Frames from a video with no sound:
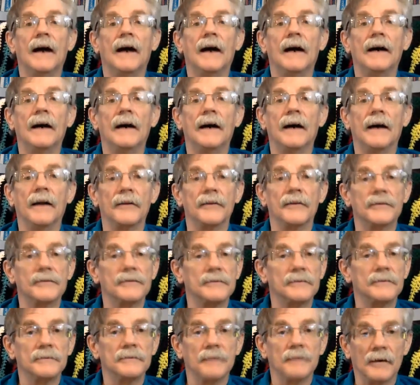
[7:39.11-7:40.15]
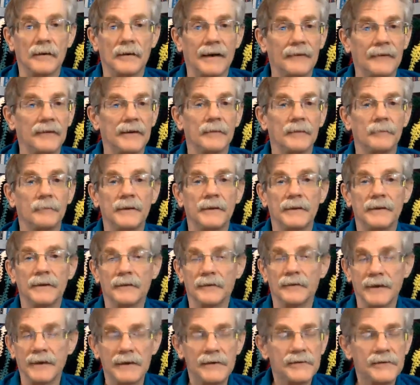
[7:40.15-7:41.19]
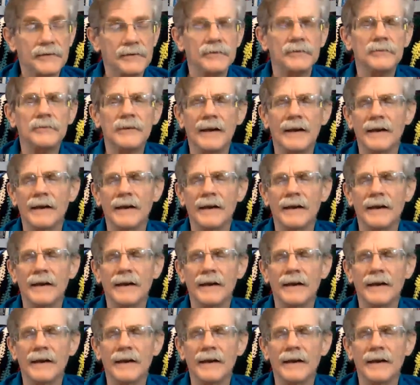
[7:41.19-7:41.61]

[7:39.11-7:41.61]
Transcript: Others are having a bit of an issue.